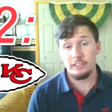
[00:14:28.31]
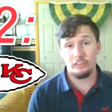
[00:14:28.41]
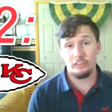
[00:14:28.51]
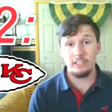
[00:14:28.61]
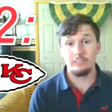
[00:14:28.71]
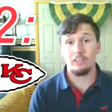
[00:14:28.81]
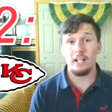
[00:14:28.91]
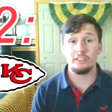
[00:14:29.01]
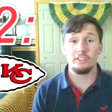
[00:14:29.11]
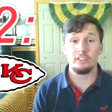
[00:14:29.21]
So this
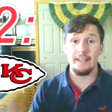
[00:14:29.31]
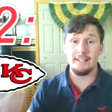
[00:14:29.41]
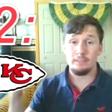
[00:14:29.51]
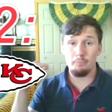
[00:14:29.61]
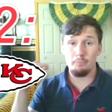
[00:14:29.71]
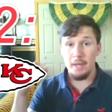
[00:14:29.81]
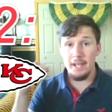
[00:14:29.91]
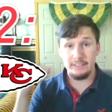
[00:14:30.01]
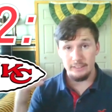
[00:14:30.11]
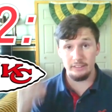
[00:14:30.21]
roster is
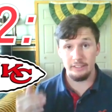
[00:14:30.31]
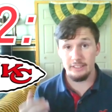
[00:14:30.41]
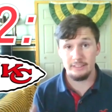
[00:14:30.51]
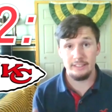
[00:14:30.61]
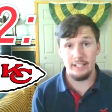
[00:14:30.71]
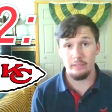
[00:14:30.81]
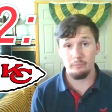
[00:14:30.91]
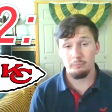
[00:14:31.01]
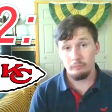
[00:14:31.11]
basically the same.